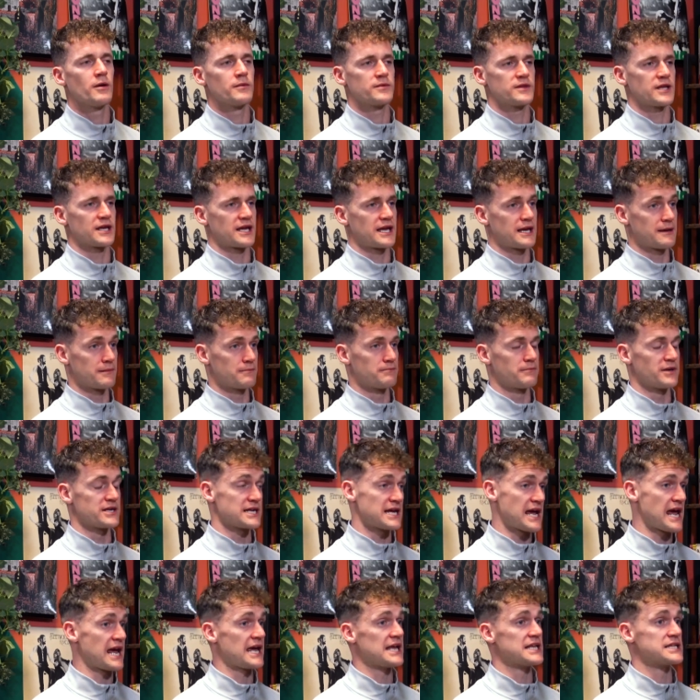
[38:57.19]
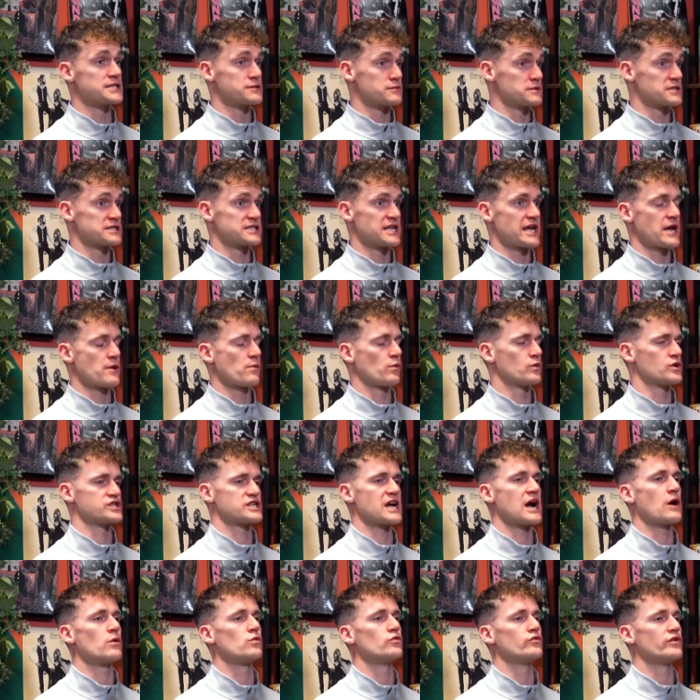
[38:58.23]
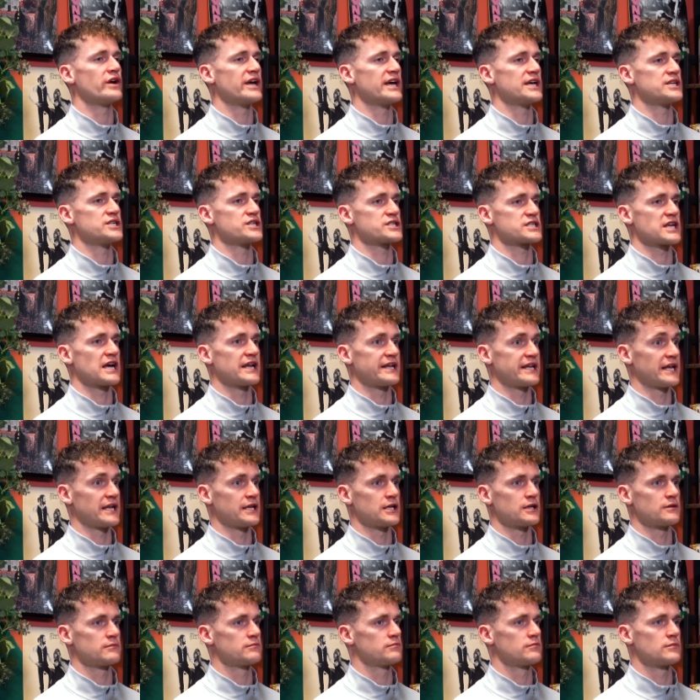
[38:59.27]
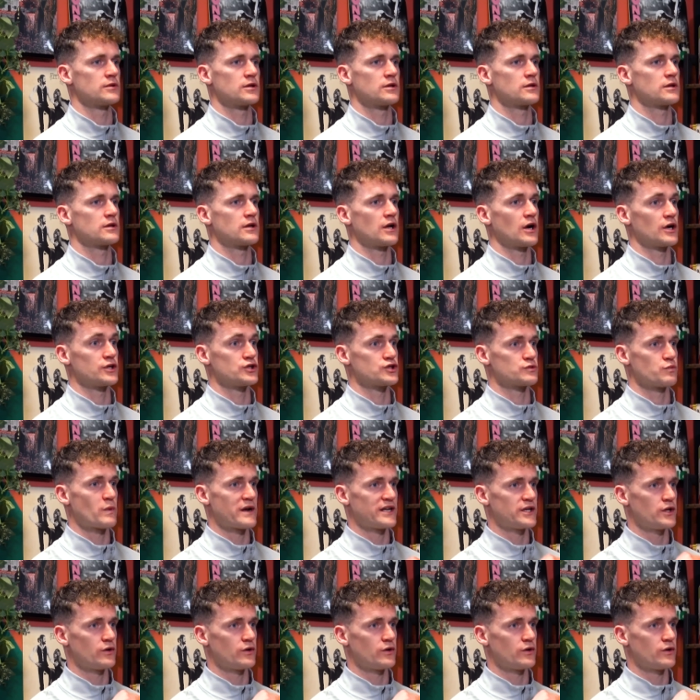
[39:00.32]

the, my gains will say was outrageous, and then I just went the